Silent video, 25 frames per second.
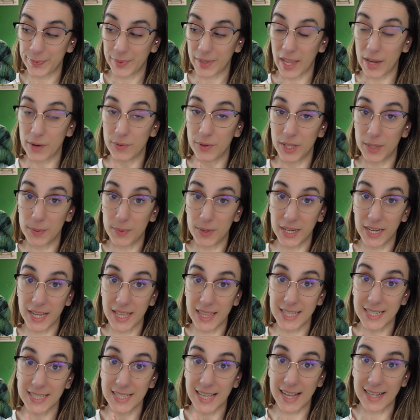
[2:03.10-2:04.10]
I really want to
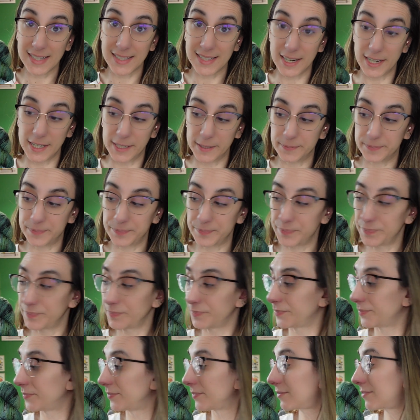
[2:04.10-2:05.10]
get this cast on.
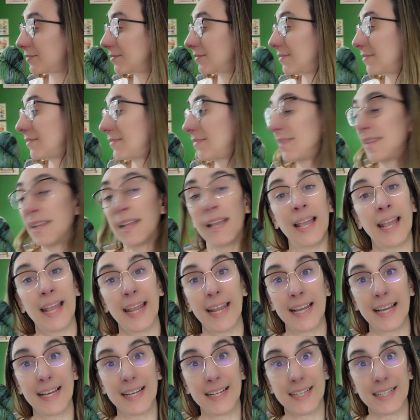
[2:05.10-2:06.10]

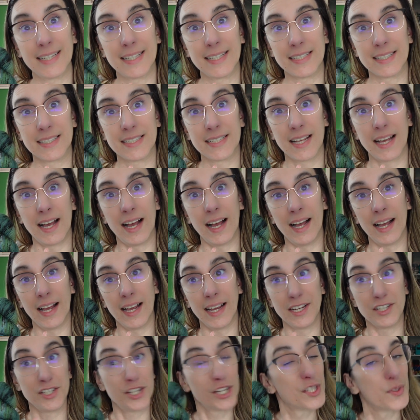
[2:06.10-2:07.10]
And
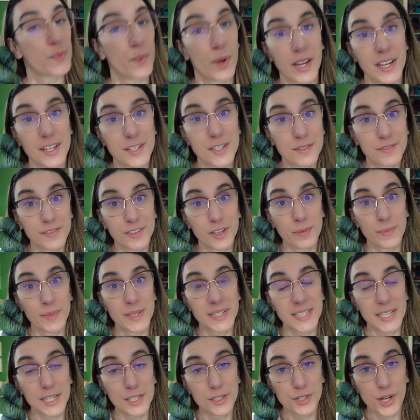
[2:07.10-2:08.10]
I just wanted to film
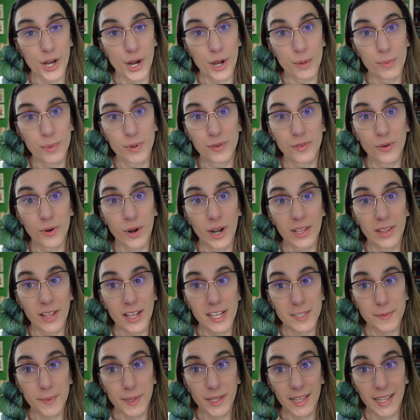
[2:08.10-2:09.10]
this intro before I
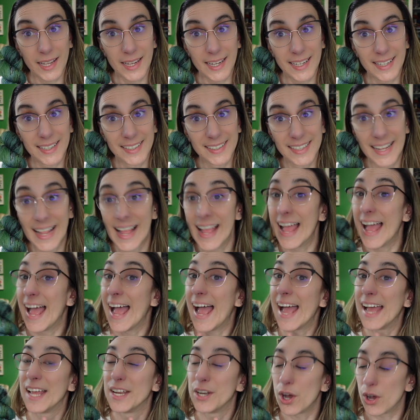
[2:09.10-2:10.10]
lost my light.
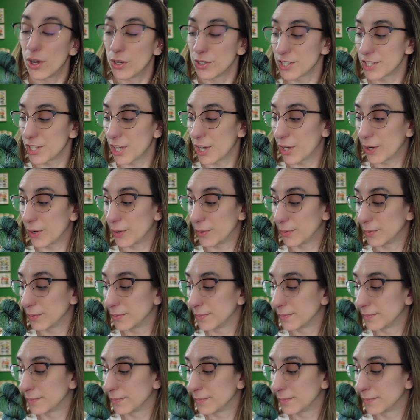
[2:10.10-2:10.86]
And also,